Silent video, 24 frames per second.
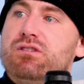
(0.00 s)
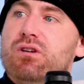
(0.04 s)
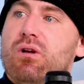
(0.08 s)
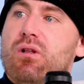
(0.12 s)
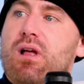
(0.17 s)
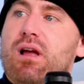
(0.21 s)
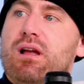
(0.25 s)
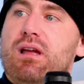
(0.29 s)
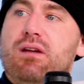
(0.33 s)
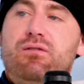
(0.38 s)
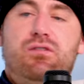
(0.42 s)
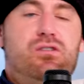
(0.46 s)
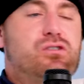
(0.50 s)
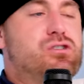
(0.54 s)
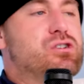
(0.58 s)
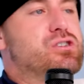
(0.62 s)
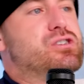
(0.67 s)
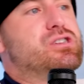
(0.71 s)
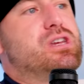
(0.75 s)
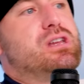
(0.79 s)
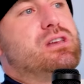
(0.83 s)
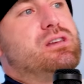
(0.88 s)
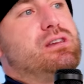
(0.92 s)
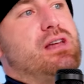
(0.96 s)
So like if you're
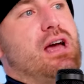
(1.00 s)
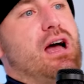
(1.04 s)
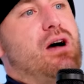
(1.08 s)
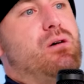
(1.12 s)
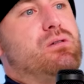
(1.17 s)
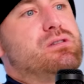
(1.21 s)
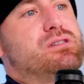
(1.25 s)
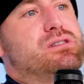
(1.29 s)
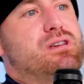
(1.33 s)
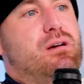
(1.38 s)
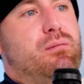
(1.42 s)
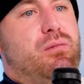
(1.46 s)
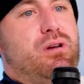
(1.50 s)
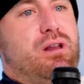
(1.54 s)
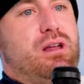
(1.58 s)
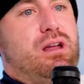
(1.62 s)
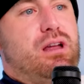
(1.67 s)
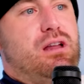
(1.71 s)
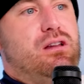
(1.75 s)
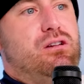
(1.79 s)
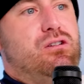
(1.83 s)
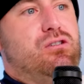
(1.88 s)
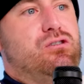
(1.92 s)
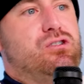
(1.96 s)
just sitting down with
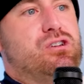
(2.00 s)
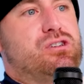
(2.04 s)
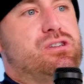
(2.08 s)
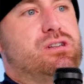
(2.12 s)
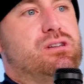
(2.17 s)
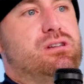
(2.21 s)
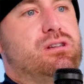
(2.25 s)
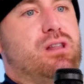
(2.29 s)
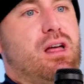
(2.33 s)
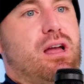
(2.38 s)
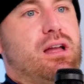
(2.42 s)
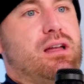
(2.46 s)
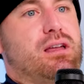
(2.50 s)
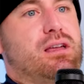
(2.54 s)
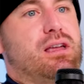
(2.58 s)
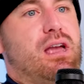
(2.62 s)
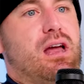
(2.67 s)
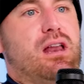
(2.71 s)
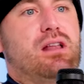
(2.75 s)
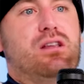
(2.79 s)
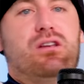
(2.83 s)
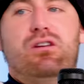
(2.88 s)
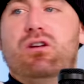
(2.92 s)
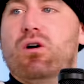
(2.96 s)
somebody and you're just
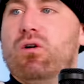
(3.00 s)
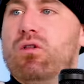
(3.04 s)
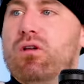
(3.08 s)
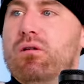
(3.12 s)
like getting